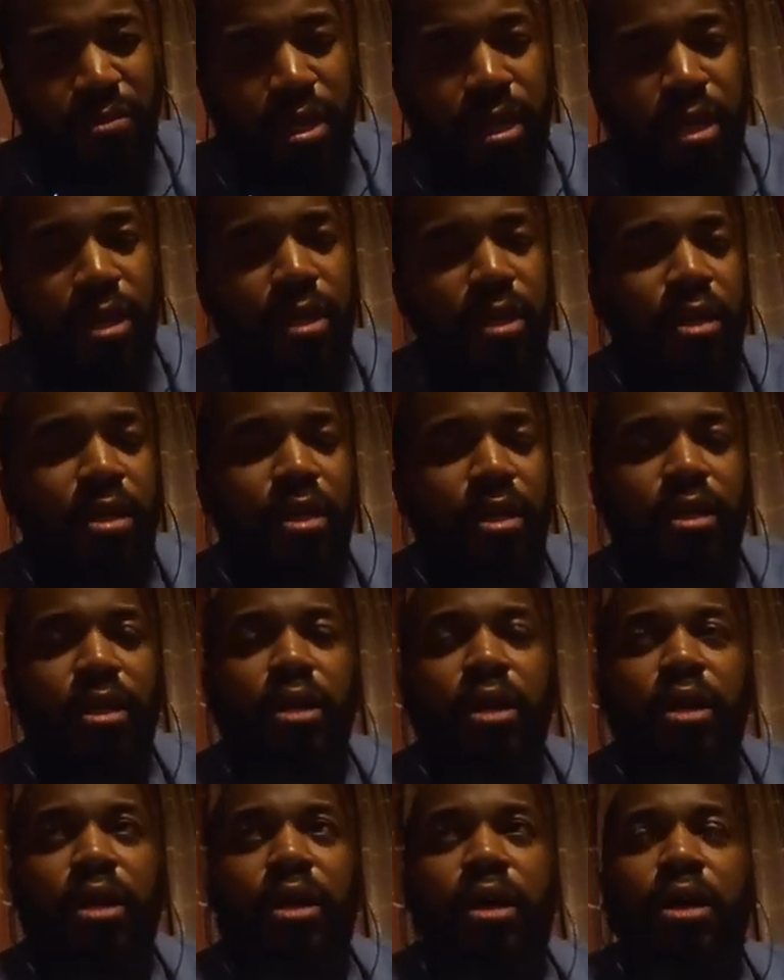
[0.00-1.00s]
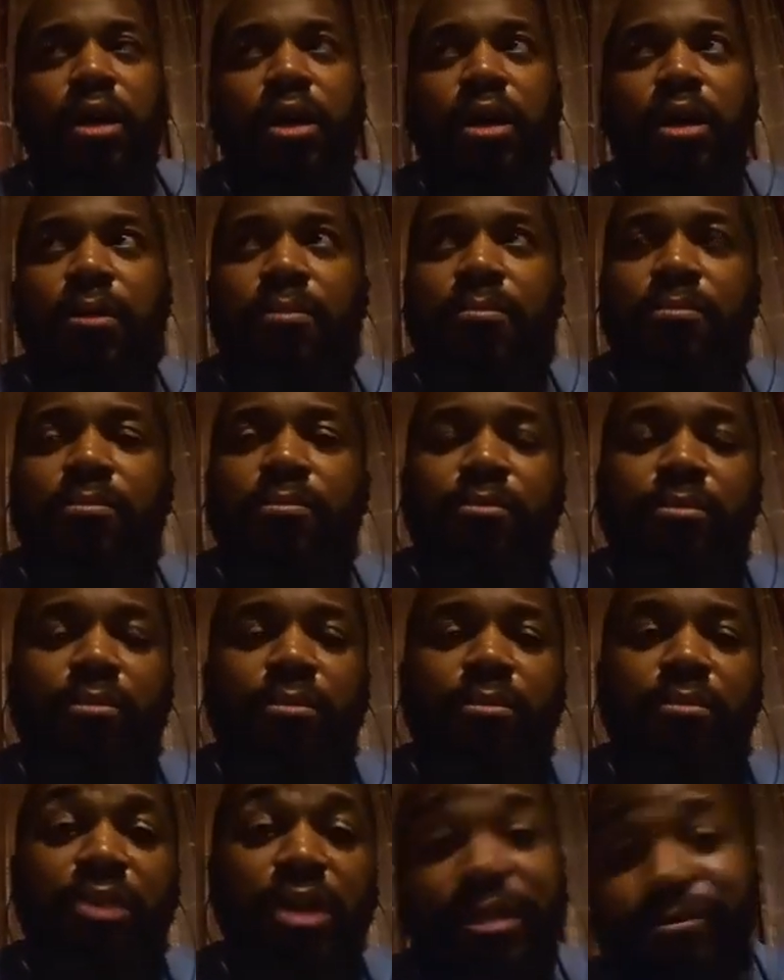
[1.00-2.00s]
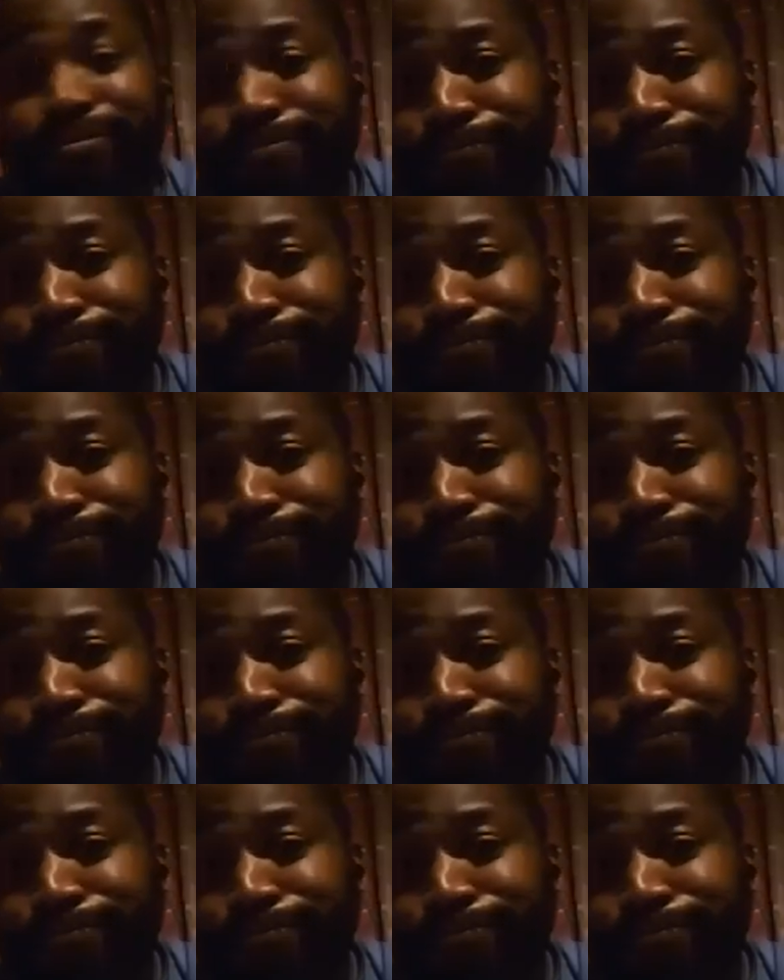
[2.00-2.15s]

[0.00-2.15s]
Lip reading: me. But